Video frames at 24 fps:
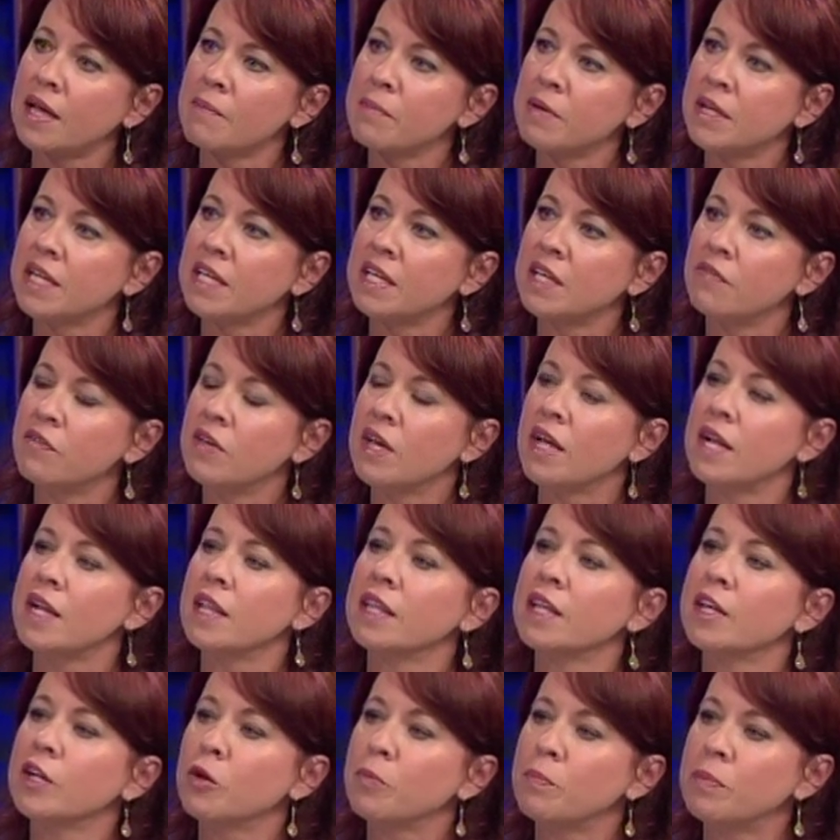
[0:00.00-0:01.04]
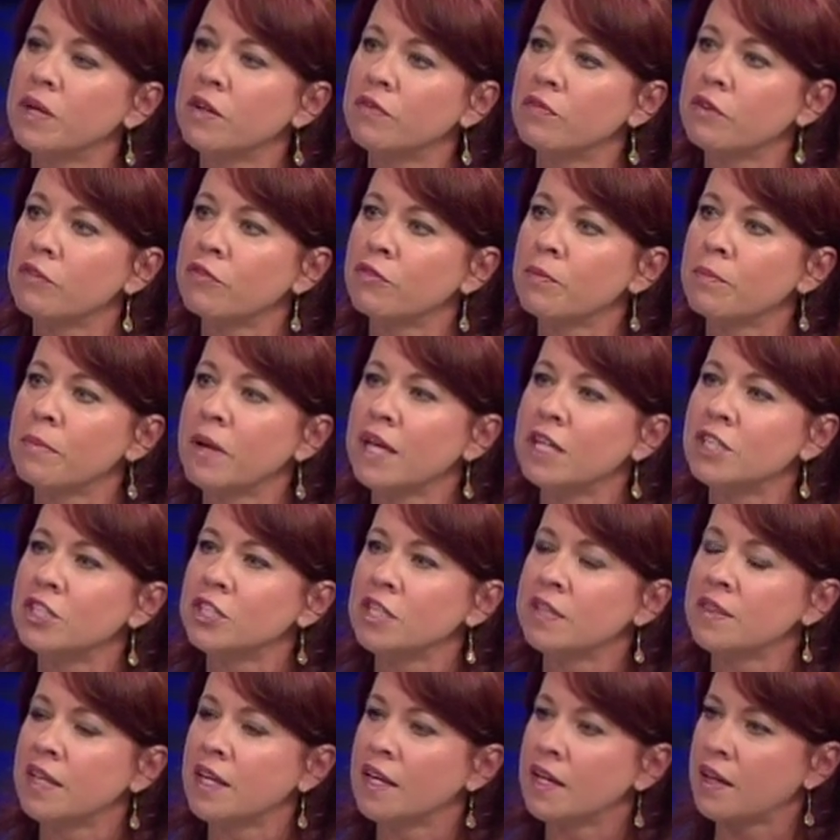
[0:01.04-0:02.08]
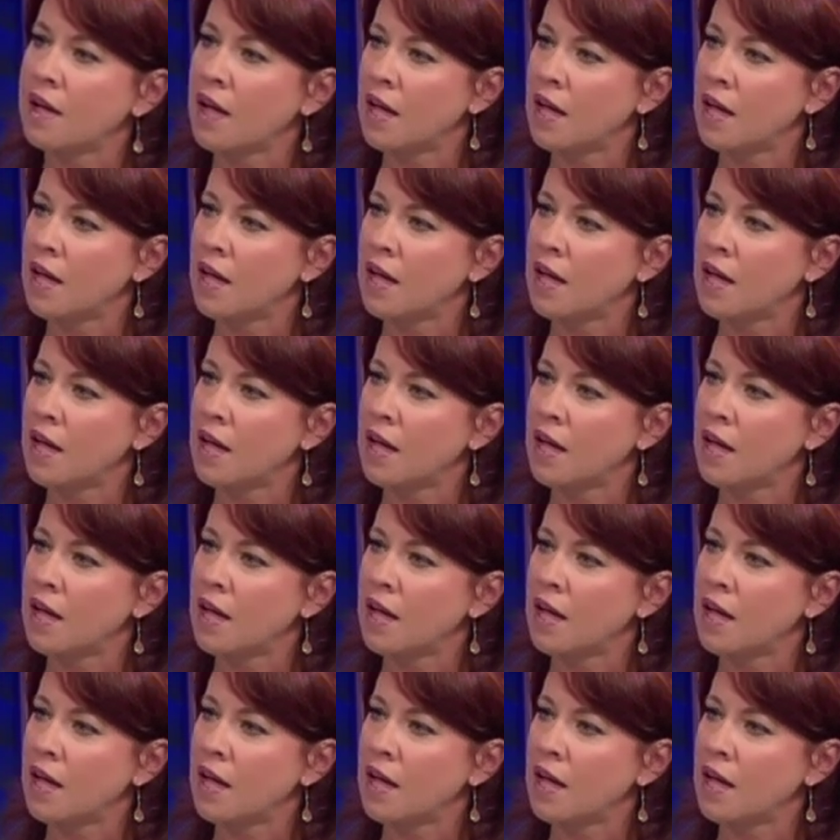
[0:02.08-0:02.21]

I'm going to give you a little bit of information, then mm -hmm.